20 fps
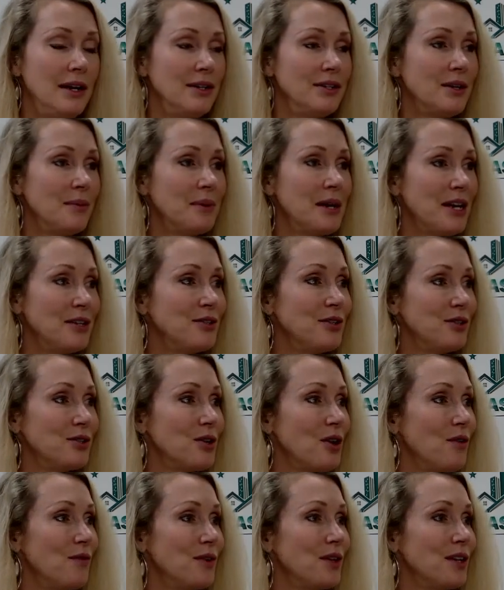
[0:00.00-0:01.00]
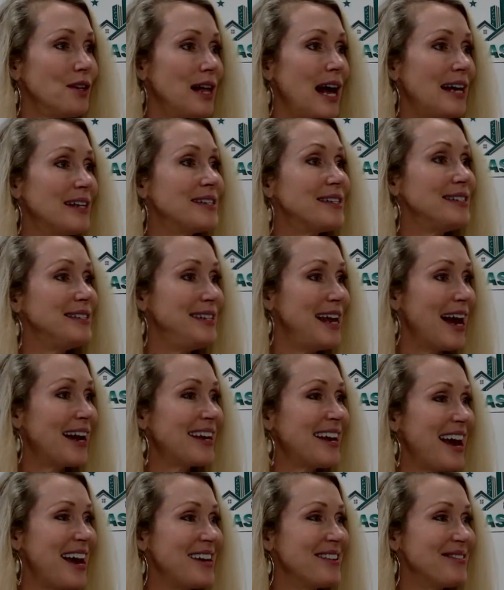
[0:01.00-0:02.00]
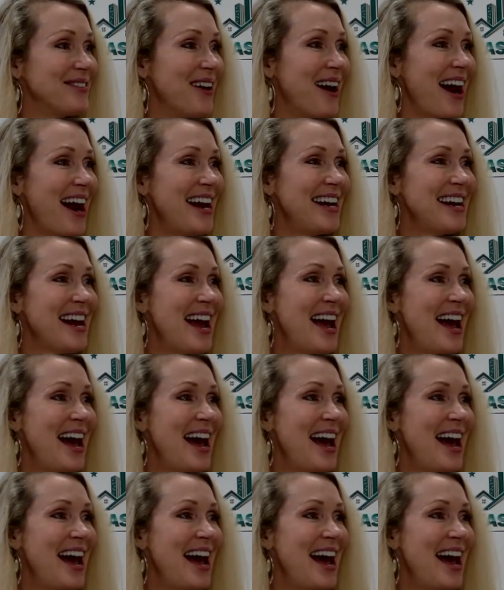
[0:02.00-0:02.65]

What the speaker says: some cases over the last decade, right?